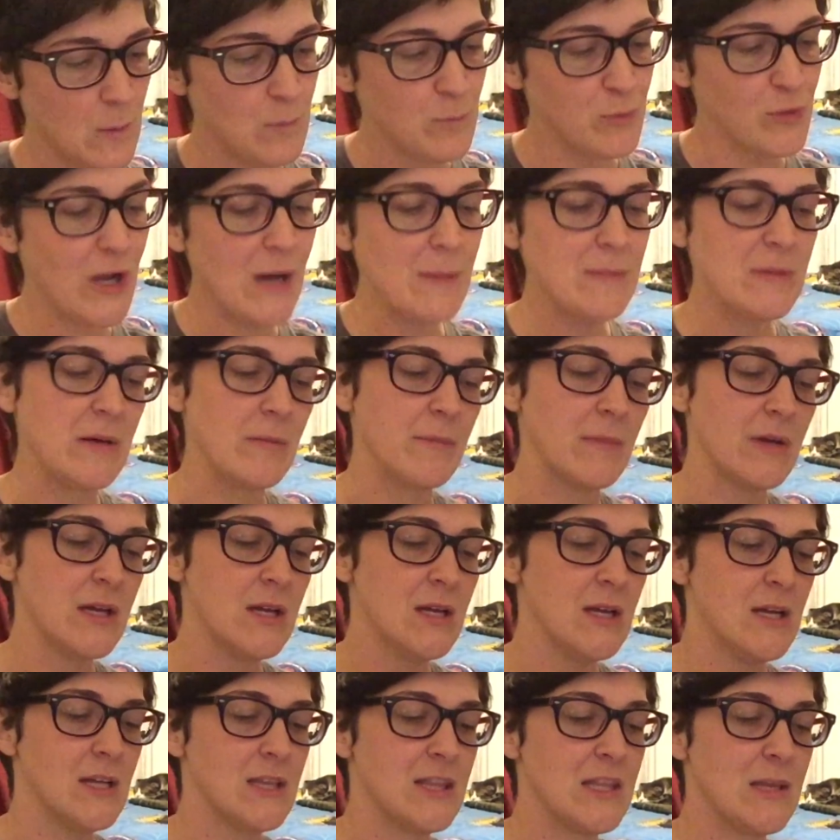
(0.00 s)
Problem.
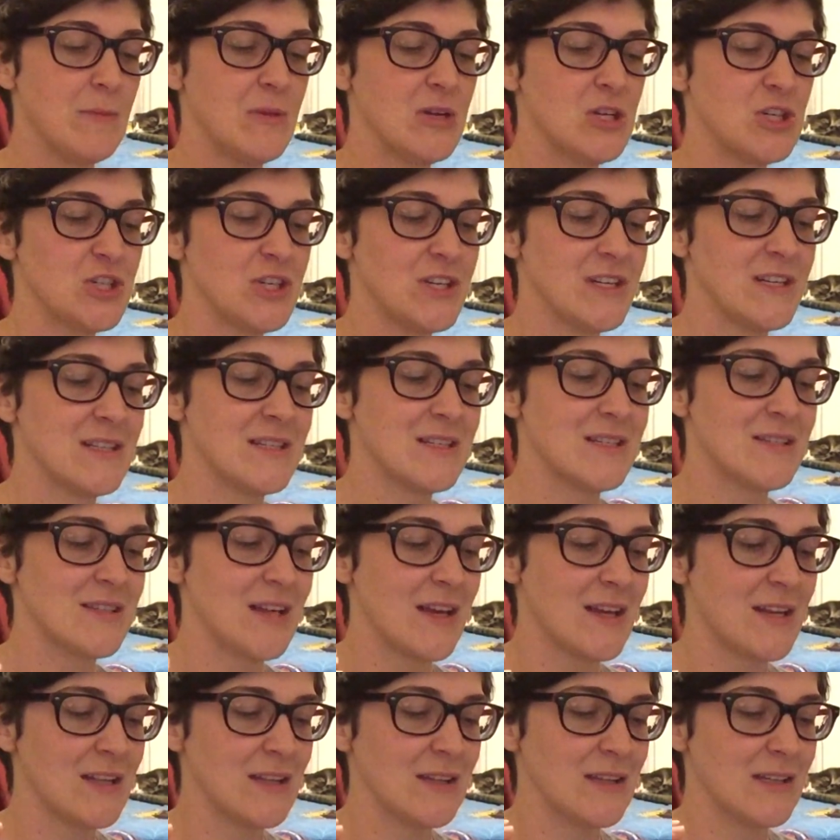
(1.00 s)
The machine
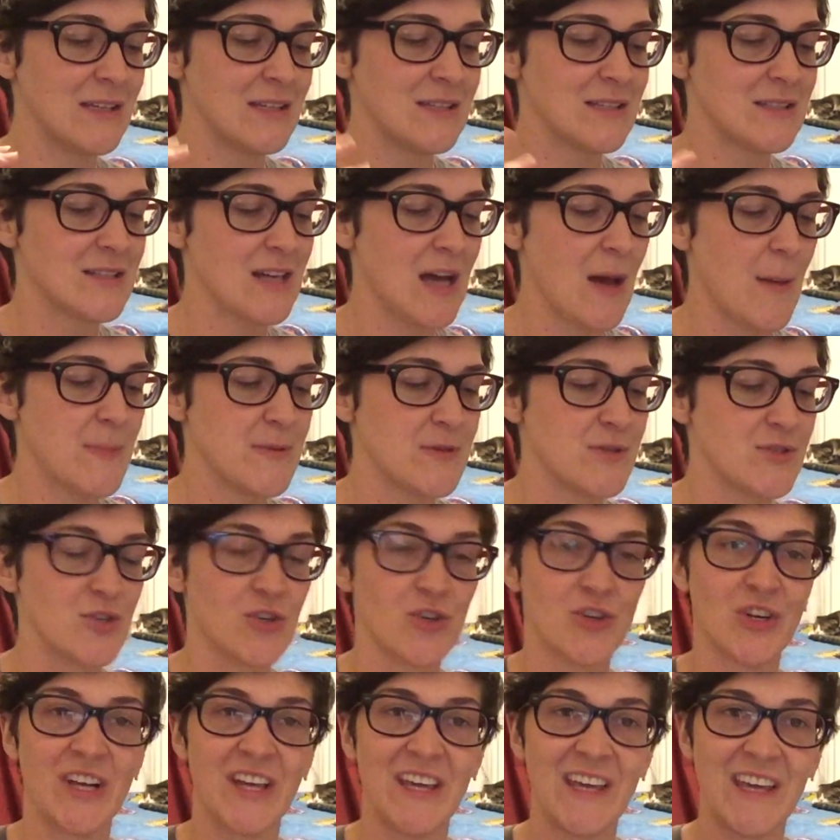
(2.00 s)
suddenly stops
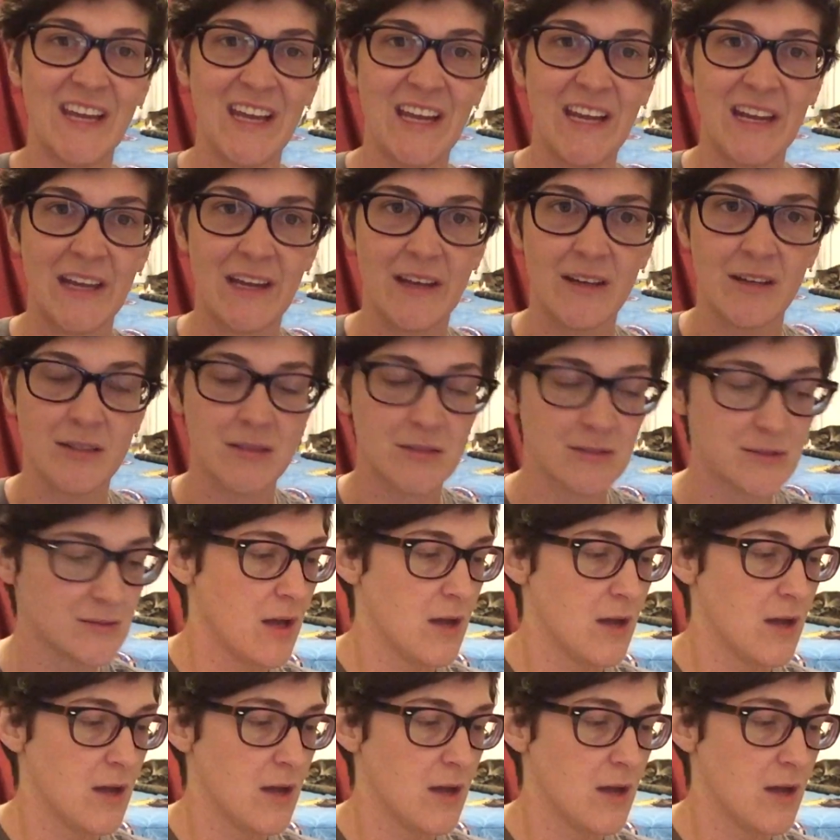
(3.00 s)
during heating.